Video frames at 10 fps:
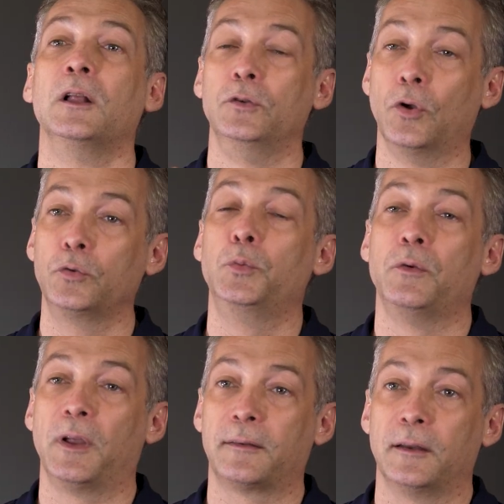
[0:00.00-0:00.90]
year's
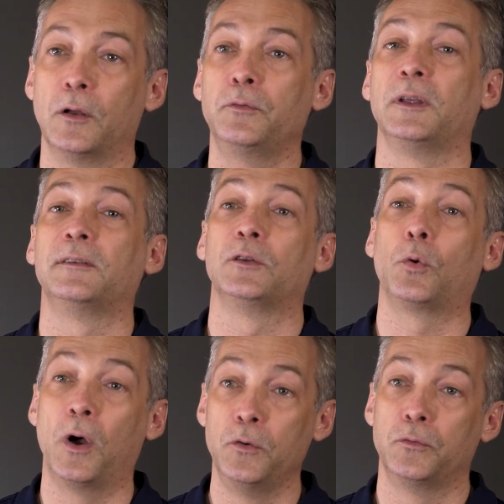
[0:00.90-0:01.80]
WRC, you
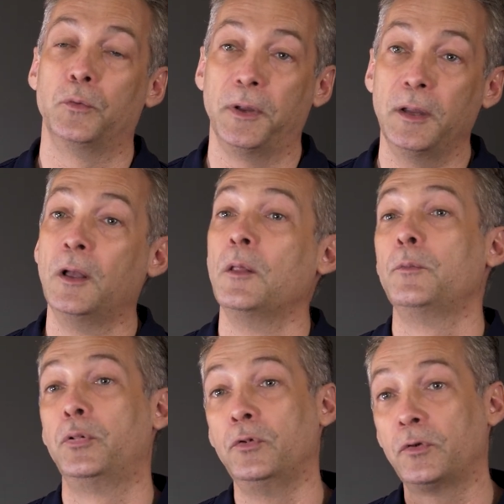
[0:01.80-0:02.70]
have these 3 new
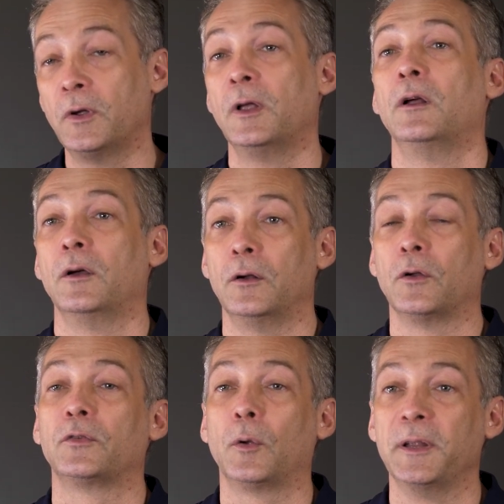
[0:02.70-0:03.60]
countries, plus
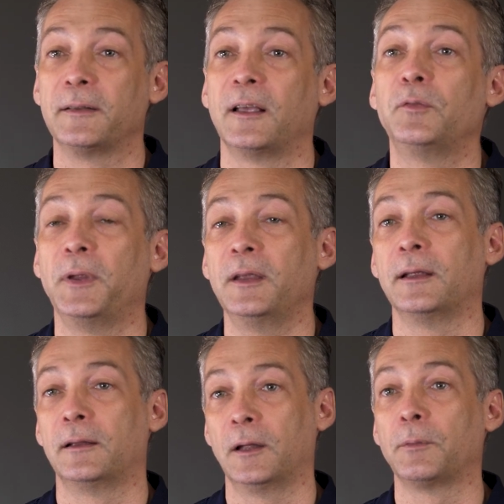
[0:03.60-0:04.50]
all 13
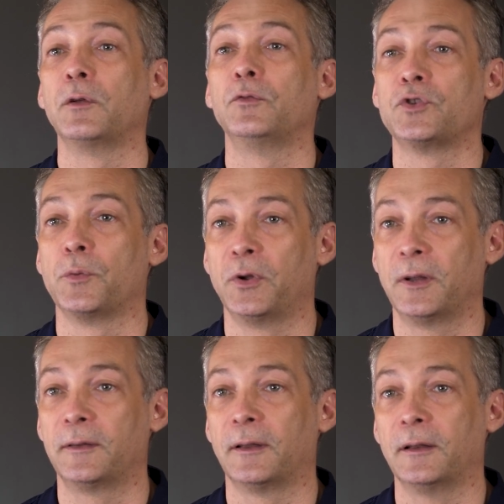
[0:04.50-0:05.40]
countries that were initially